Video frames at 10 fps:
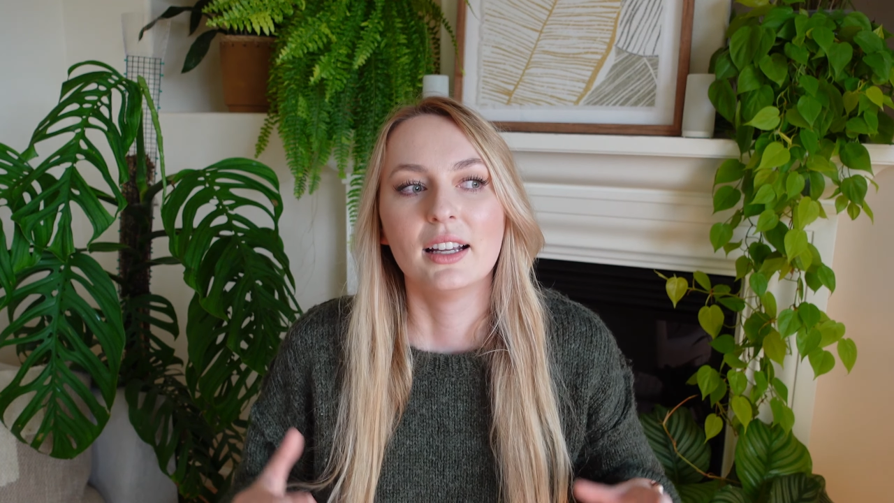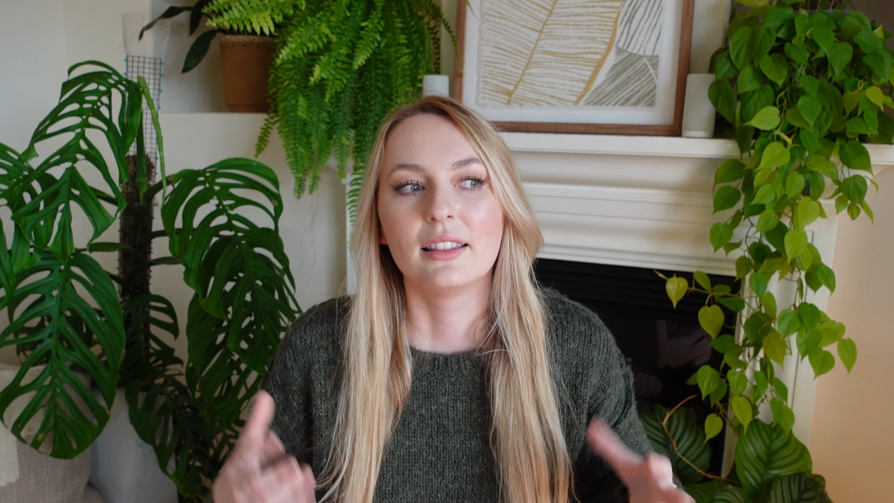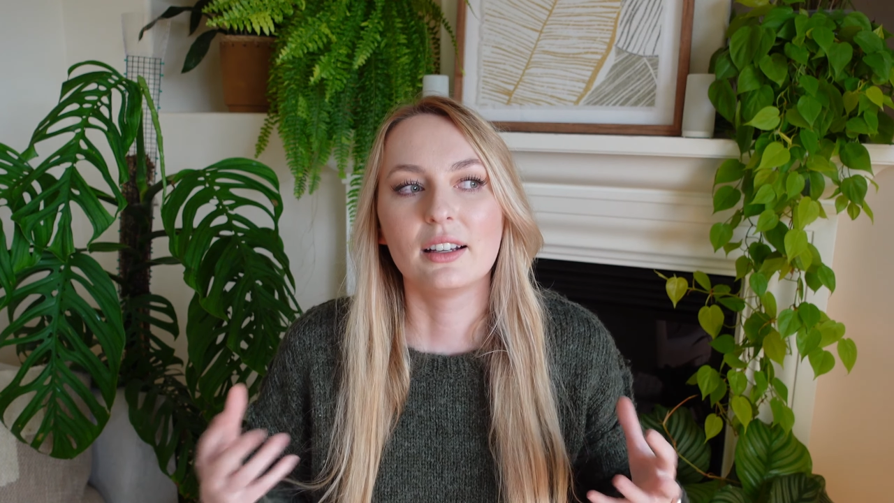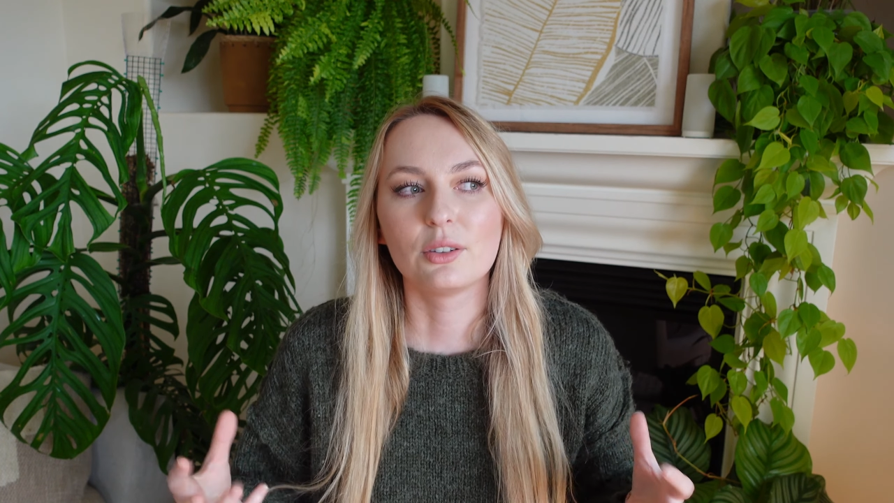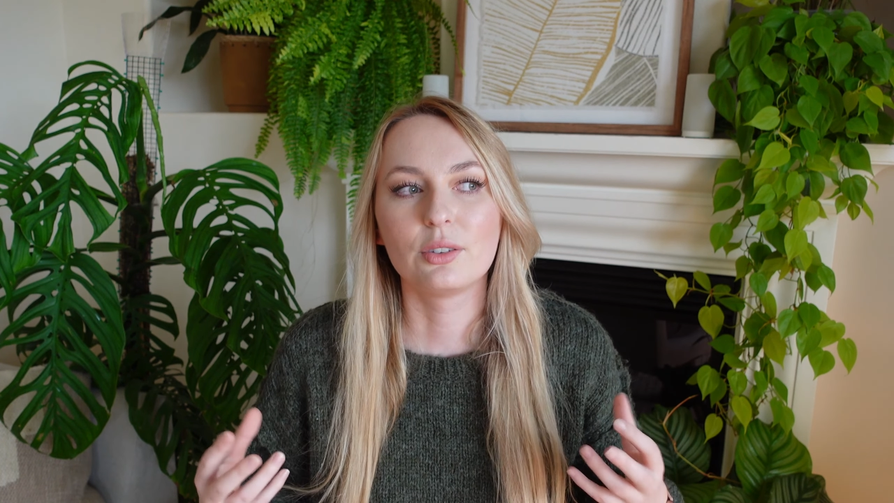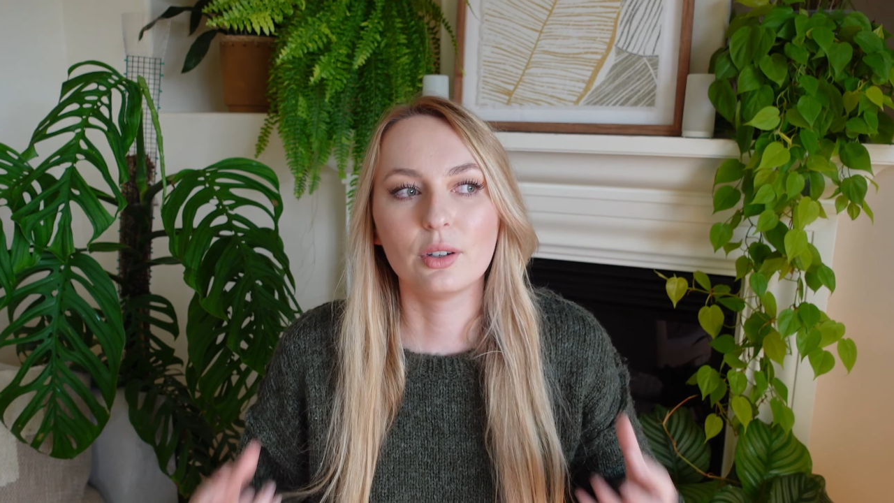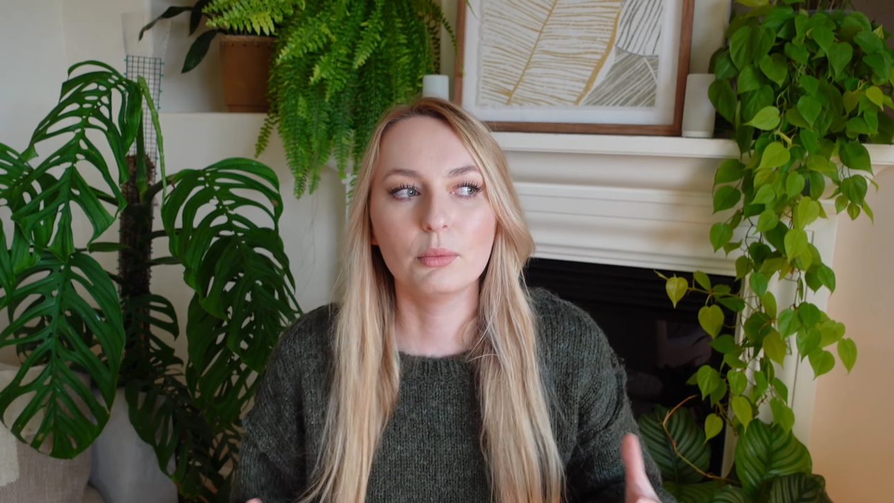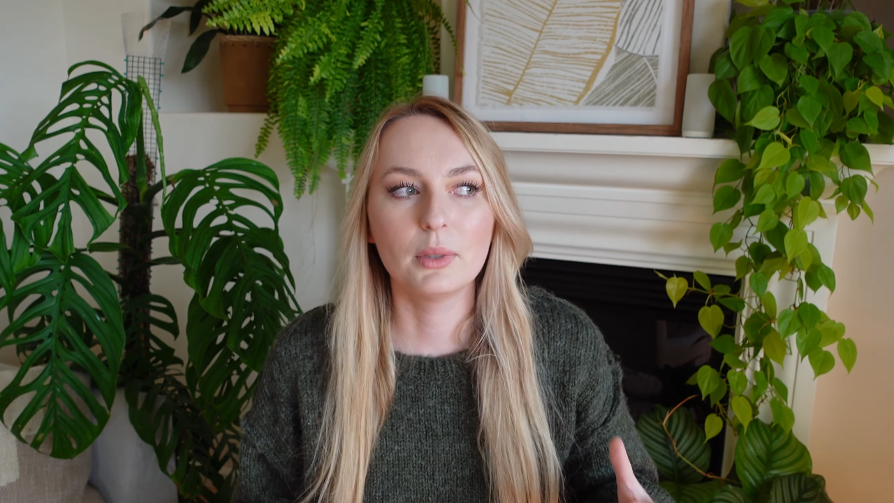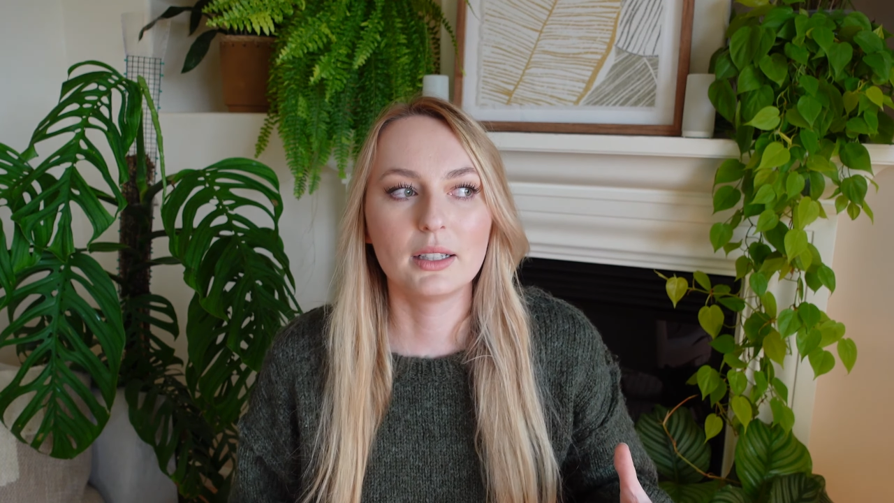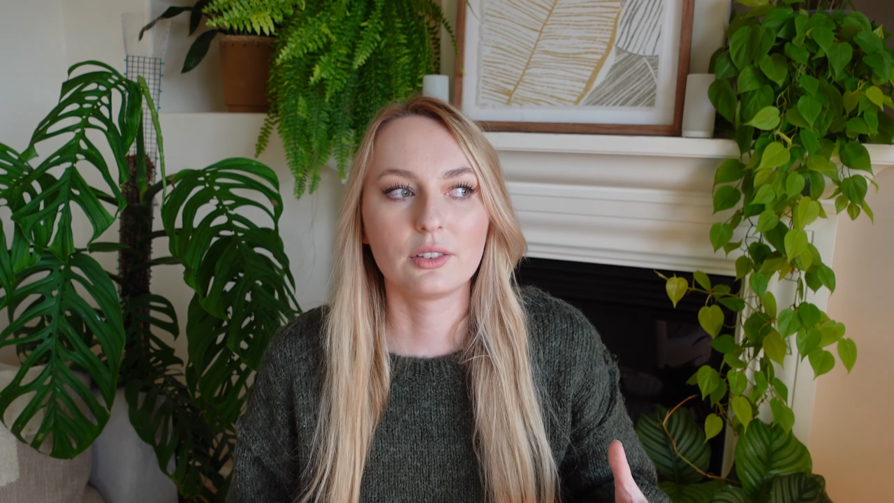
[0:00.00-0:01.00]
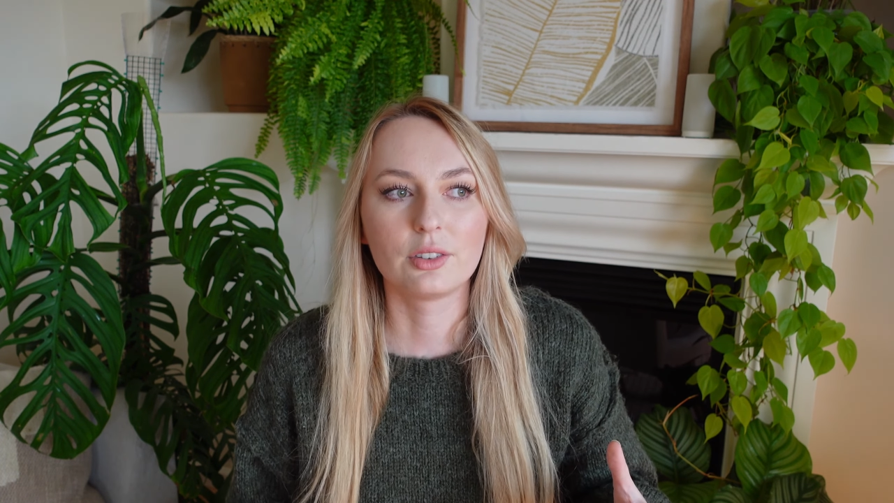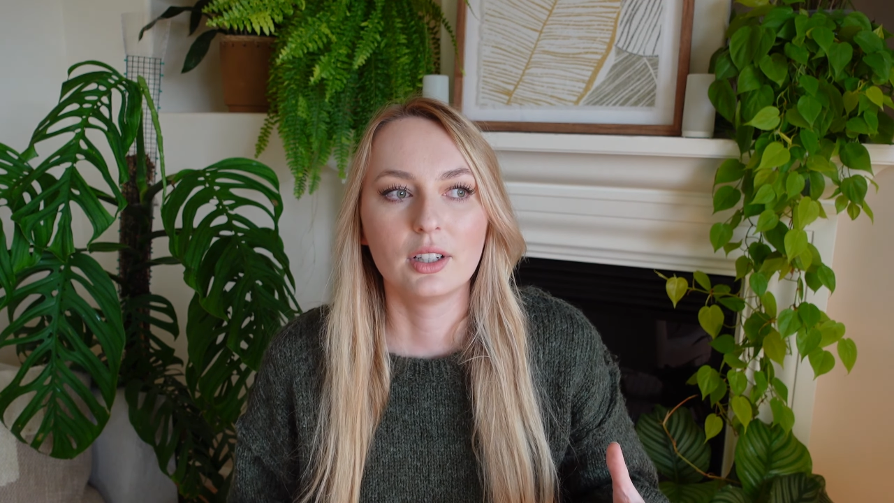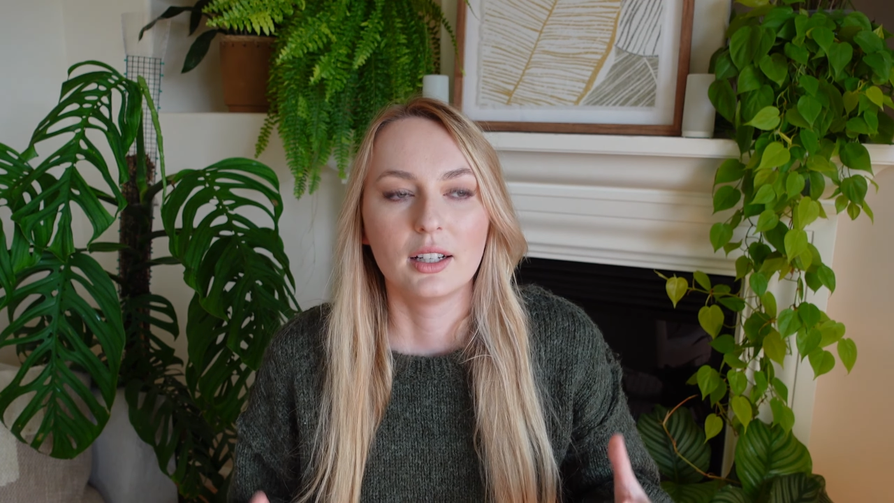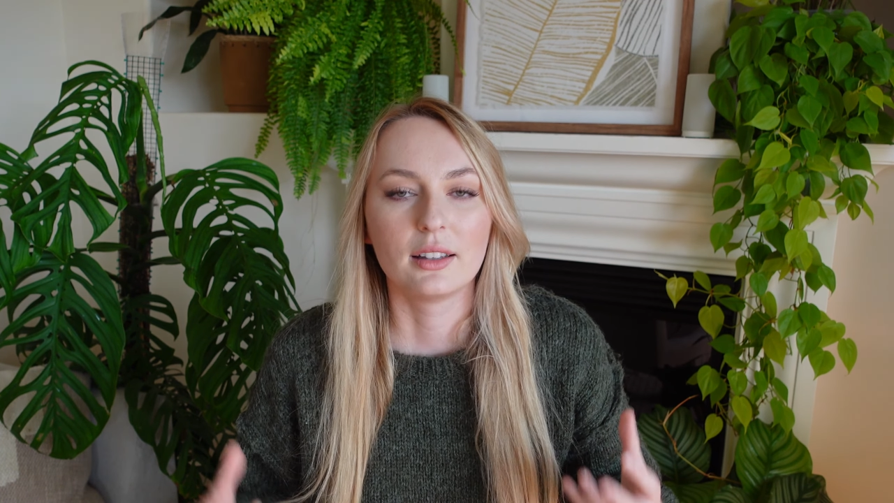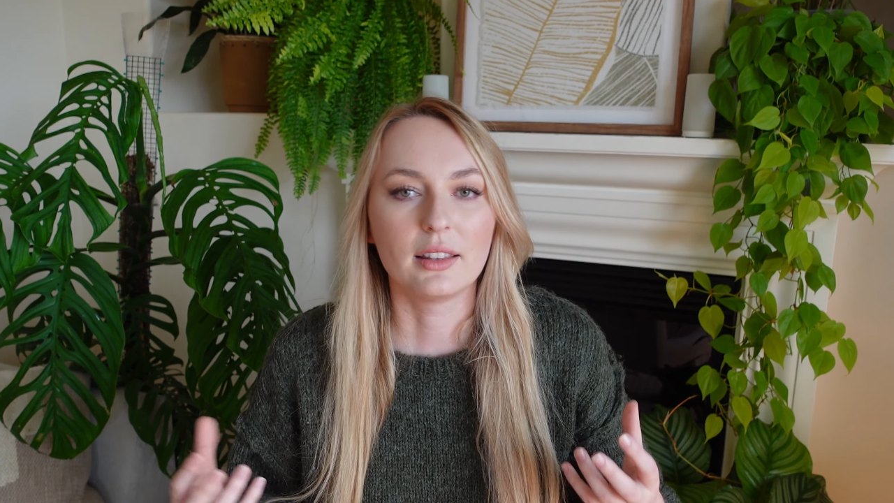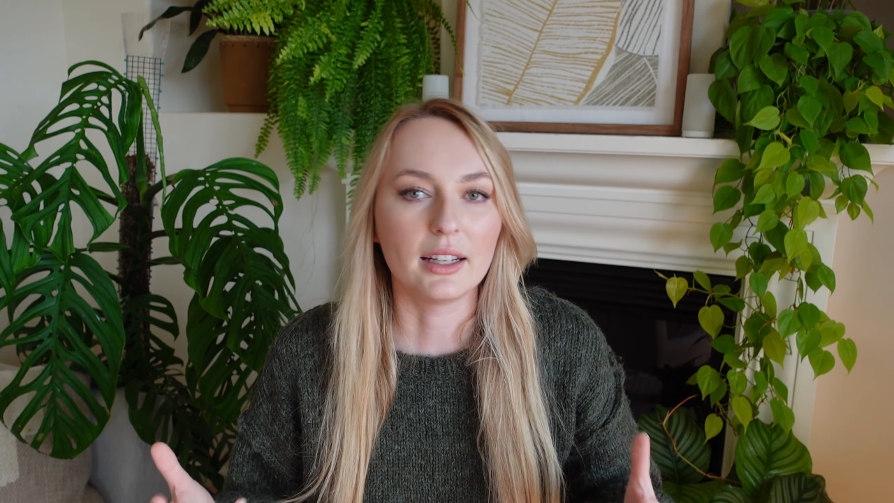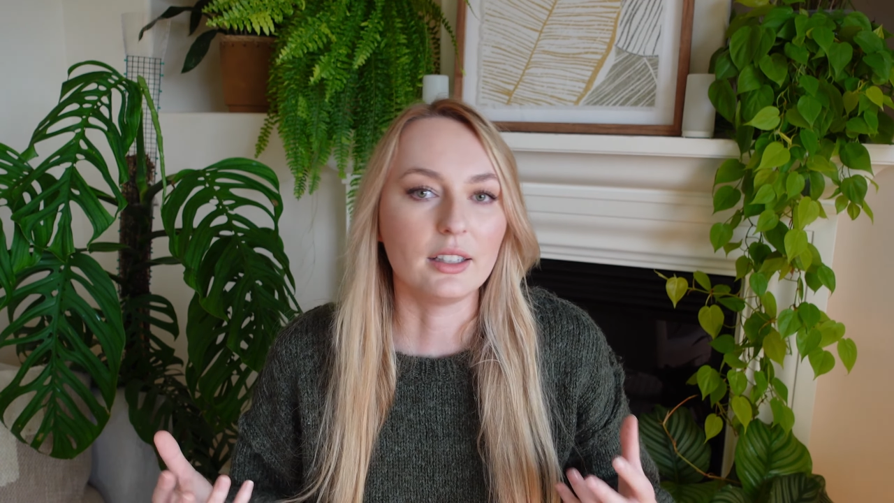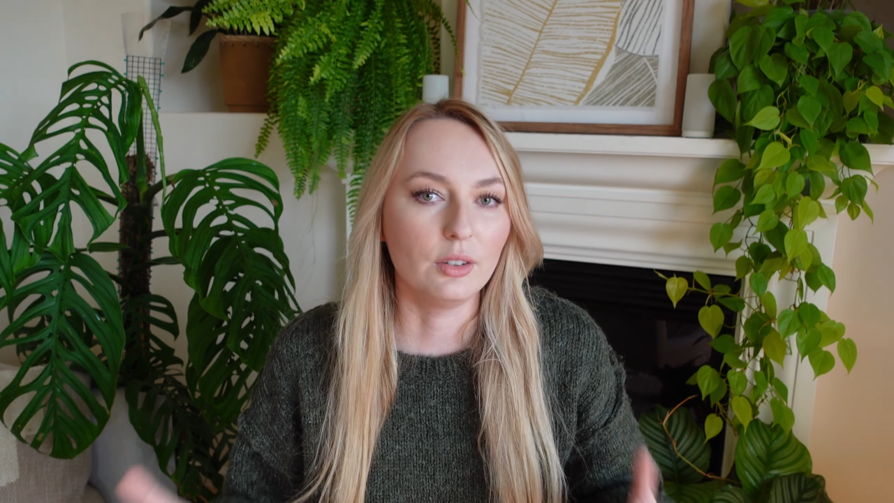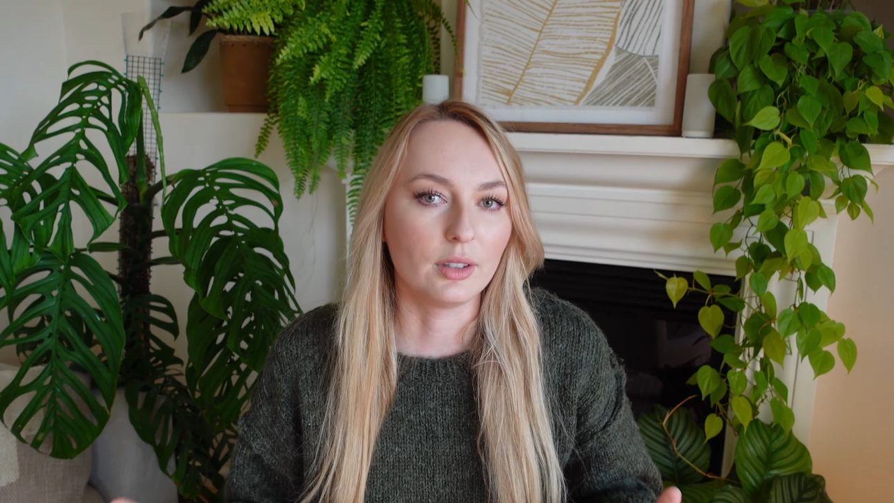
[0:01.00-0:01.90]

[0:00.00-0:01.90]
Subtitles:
there's so much that you